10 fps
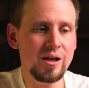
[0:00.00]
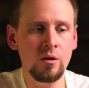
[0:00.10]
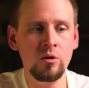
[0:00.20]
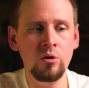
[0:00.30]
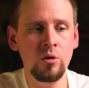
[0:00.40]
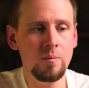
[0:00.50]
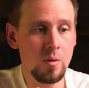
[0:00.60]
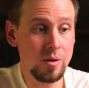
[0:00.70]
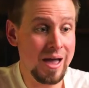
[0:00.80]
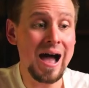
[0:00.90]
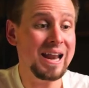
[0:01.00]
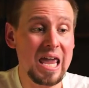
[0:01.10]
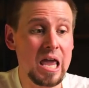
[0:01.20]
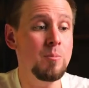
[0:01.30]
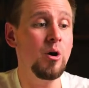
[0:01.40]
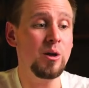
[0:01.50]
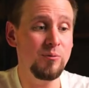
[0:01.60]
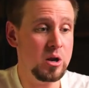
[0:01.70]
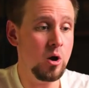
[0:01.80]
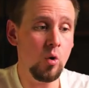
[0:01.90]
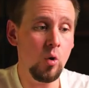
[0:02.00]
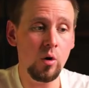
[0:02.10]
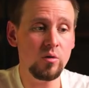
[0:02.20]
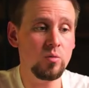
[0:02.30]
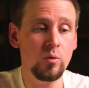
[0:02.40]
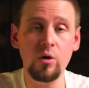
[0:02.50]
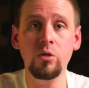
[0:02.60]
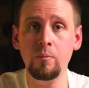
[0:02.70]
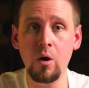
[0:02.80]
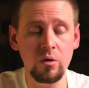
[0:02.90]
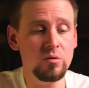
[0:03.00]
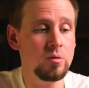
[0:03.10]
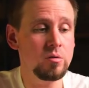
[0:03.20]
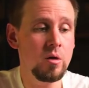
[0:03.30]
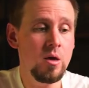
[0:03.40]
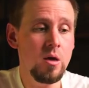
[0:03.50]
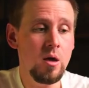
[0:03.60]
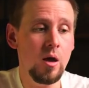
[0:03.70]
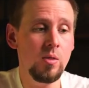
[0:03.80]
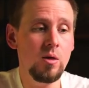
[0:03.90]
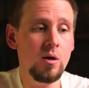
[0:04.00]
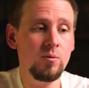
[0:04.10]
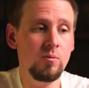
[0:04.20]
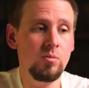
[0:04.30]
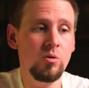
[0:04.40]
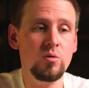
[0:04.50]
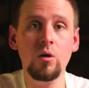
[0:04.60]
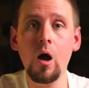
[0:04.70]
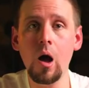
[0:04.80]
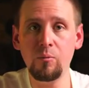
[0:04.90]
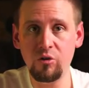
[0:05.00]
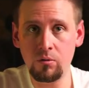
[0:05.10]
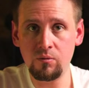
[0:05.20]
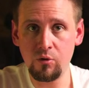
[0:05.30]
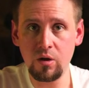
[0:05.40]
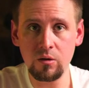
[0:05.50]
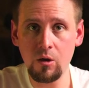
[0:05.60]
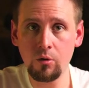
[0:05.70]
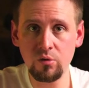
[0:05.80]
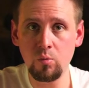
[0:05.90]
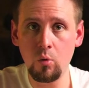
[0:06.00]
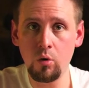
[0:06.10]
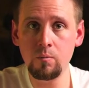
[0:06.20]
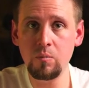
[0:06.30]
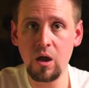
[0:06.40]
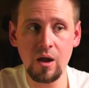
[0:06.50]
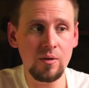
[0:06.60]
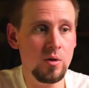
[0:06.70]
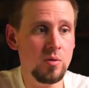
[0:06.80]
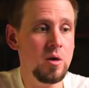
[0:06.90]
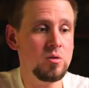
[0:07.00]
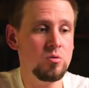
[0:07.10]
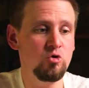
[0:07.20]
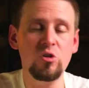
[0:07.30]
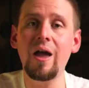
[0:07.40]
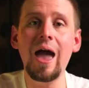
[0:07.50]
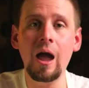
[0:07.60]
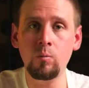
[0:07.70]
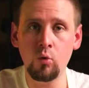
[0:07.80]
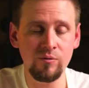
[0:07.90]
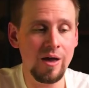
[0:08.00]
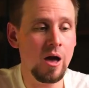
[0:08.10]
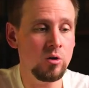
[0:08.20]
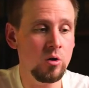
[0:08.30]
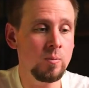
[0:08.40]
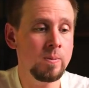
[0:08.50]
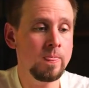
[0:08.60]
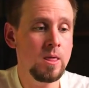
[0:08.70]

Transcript: Idea Guide ebook and video course with all the bonuses. And then there's an option for $10 more, and I did this just to add more value,